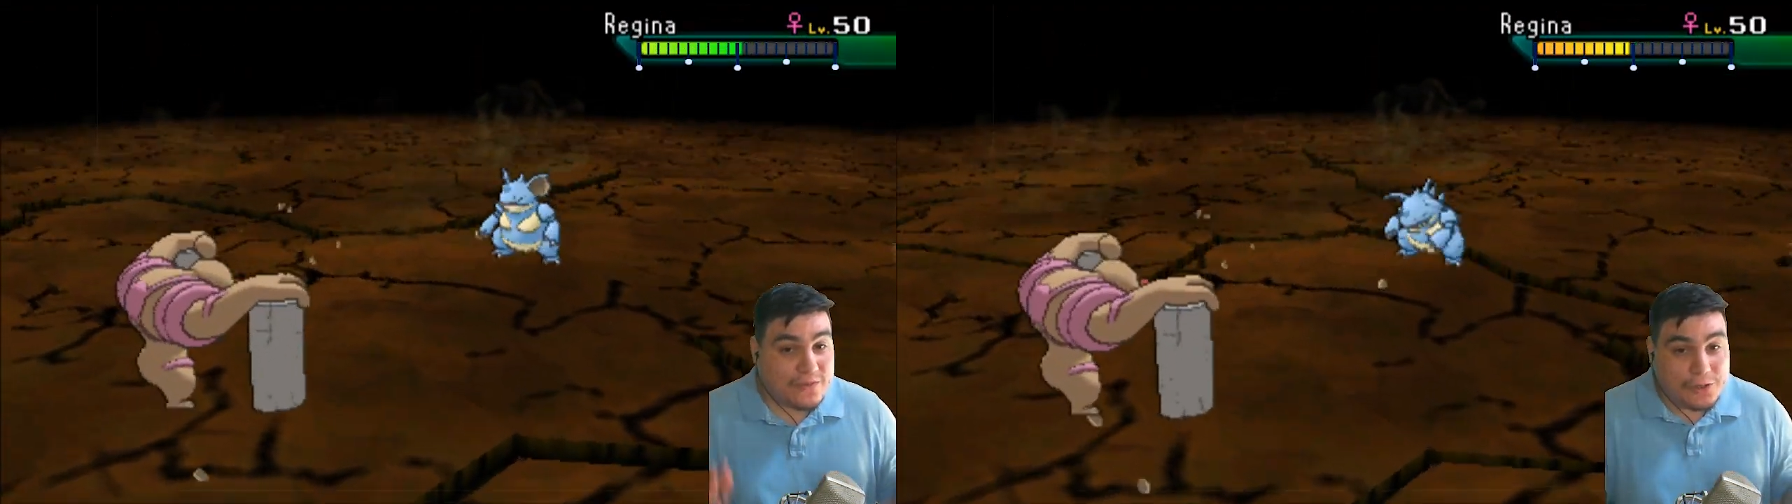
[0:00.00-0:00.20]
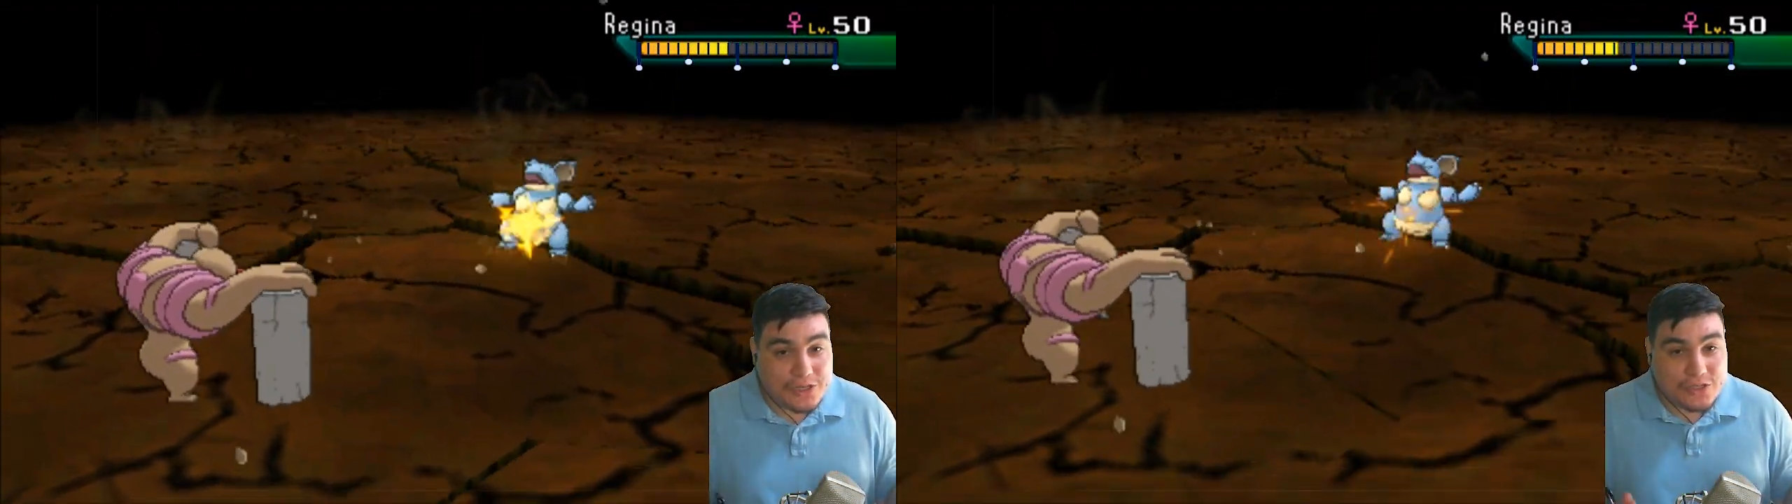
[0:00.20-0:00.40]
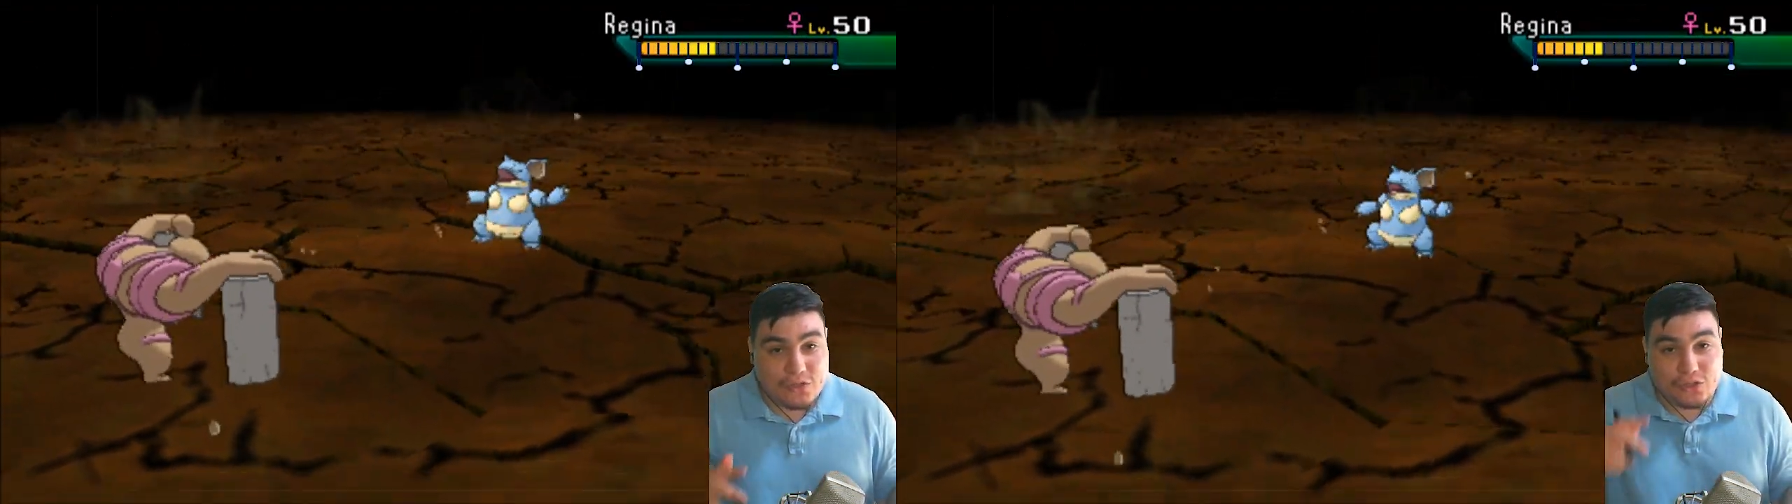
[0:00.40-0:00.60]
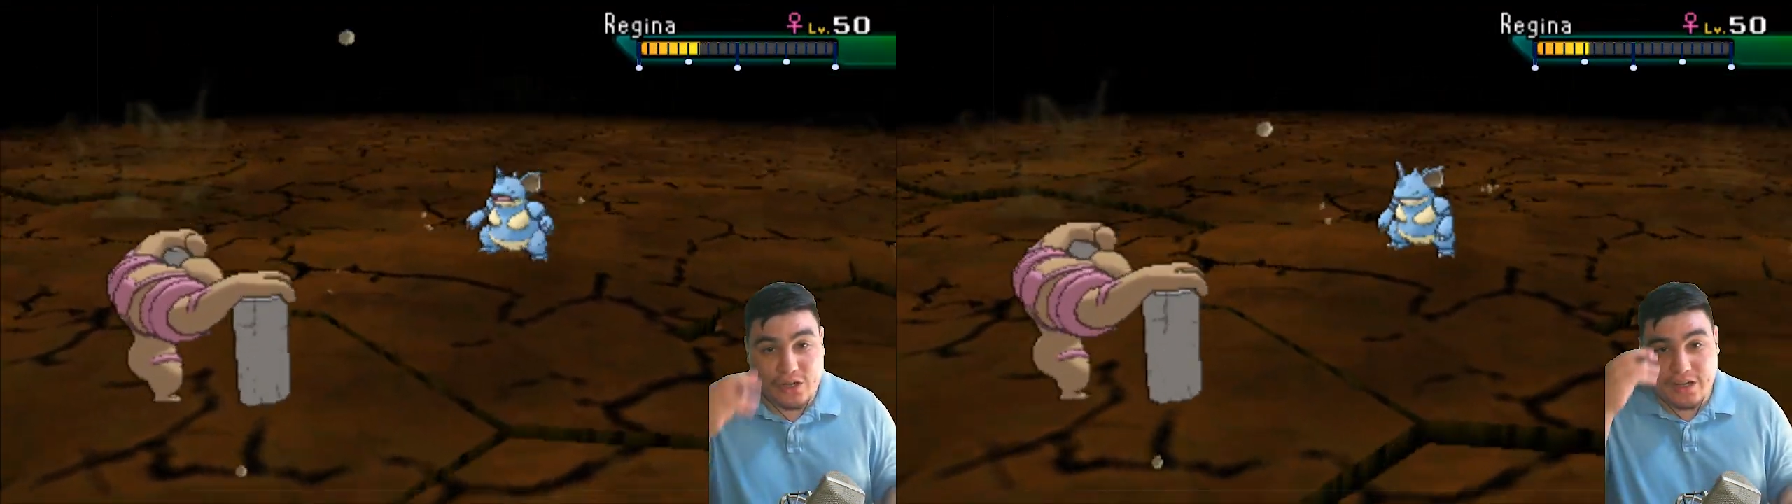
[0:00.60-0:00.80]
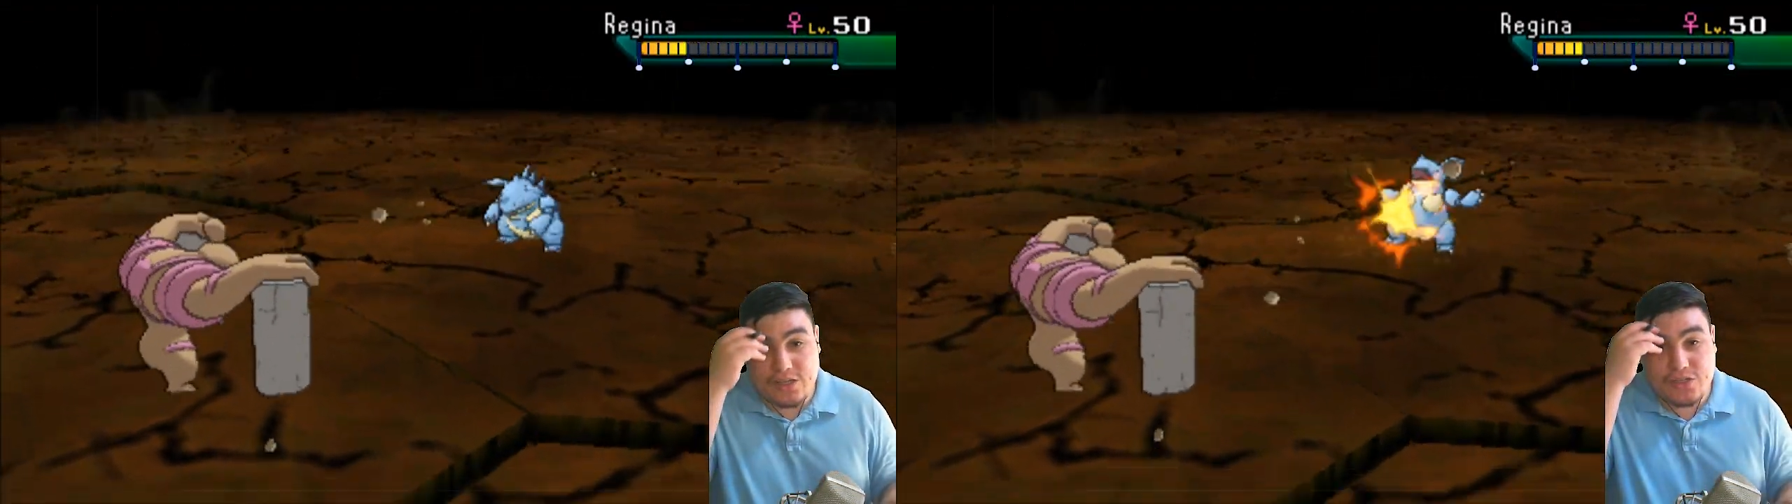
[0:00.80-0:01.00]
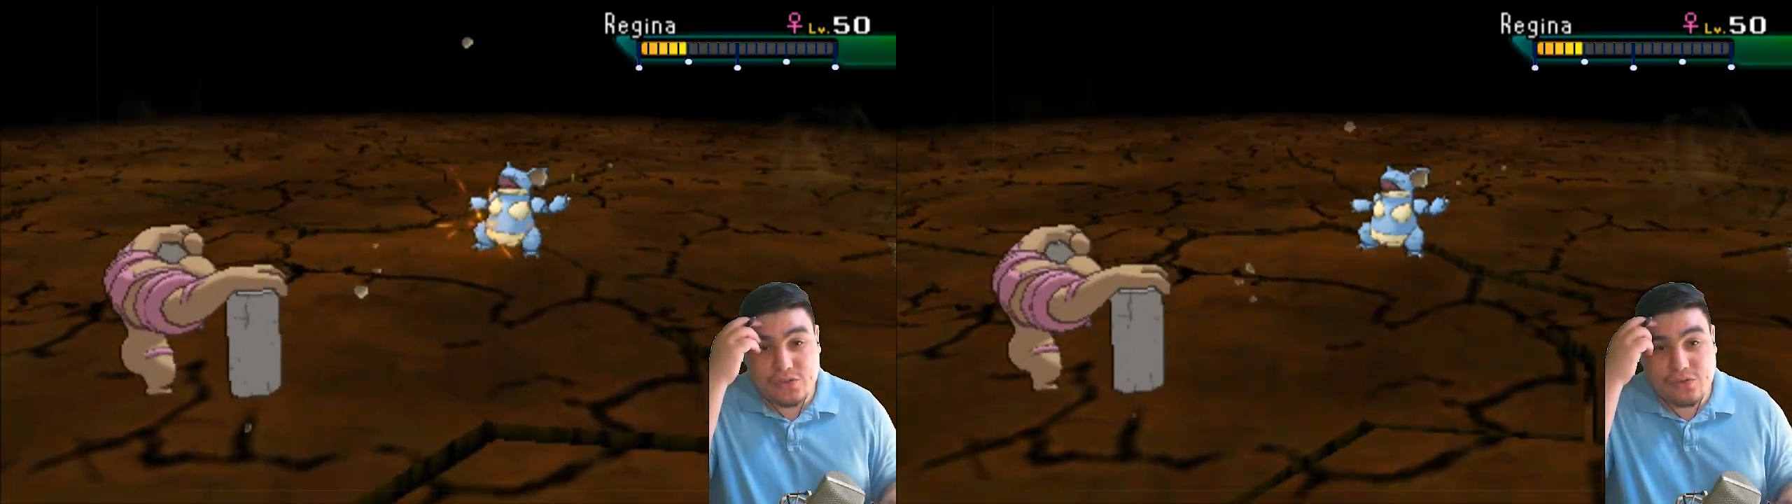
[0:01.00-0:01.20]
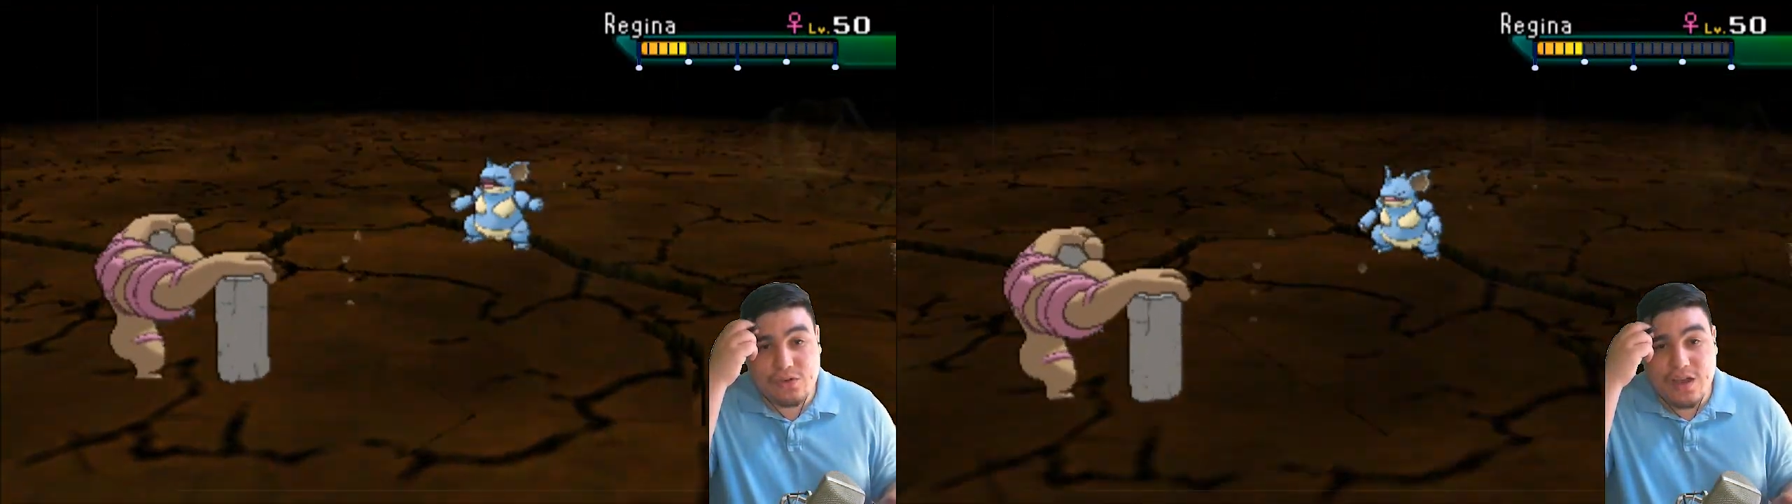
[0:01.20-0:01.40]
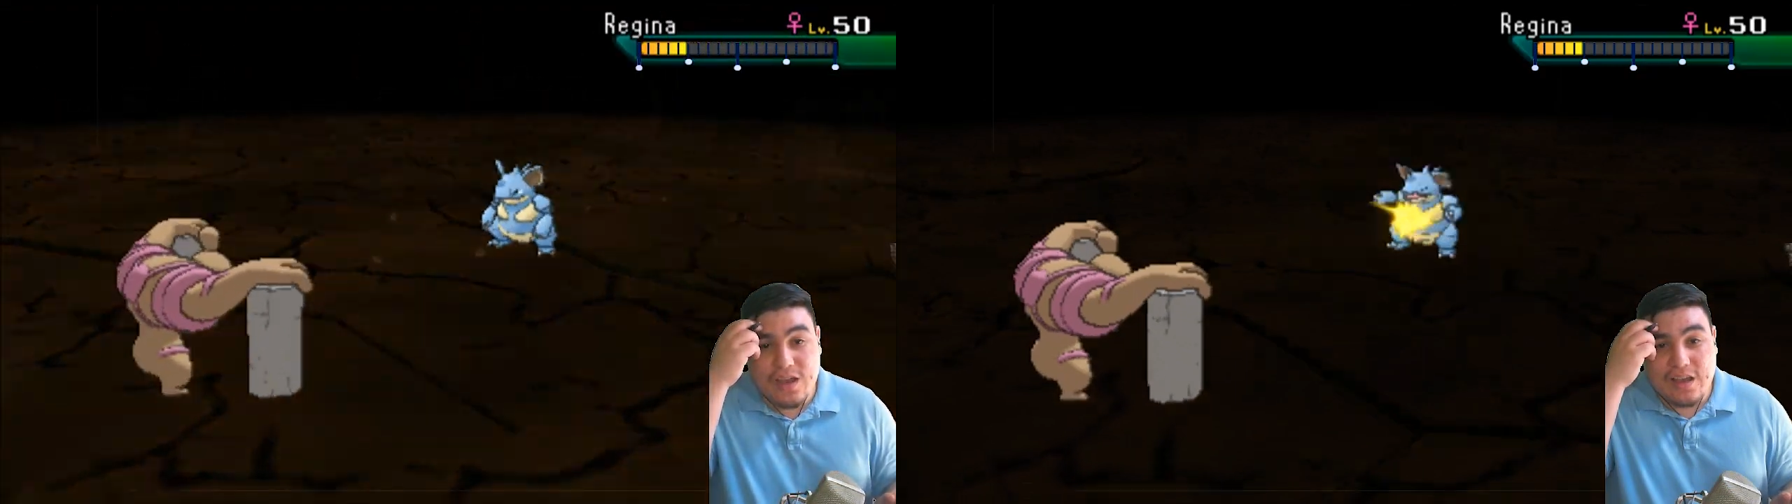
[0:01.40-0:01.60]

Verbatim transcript: devoted to trying to